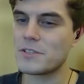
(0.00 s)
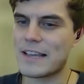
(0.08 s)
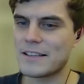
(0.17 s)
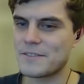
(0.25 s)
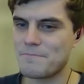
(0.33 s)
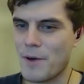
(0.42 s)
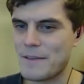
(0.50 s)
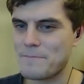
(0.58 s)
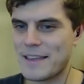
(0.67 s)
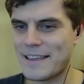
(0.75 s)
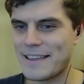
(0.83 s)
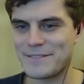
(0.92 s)
things might
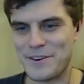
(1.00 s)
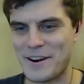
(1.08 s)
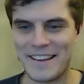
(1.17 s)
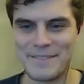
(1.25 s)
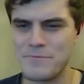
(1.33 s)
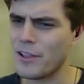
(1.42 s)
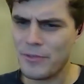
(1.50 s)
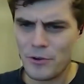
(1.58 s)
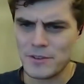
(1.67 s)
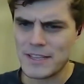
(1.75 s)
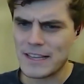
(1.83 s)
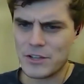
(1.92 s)
be,
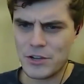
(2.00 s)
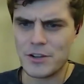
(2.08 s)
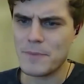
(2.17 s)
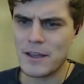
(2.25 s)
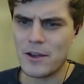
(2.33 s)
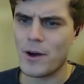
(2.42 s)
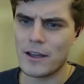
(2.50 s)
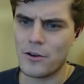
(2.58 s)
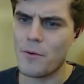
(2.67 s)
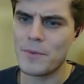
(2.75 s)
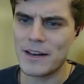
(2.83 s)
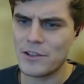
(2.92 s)
those things could be quite
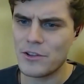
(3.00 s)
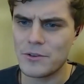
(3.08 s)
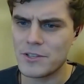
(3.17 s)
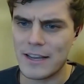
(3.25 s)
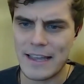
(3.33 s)
commonly used,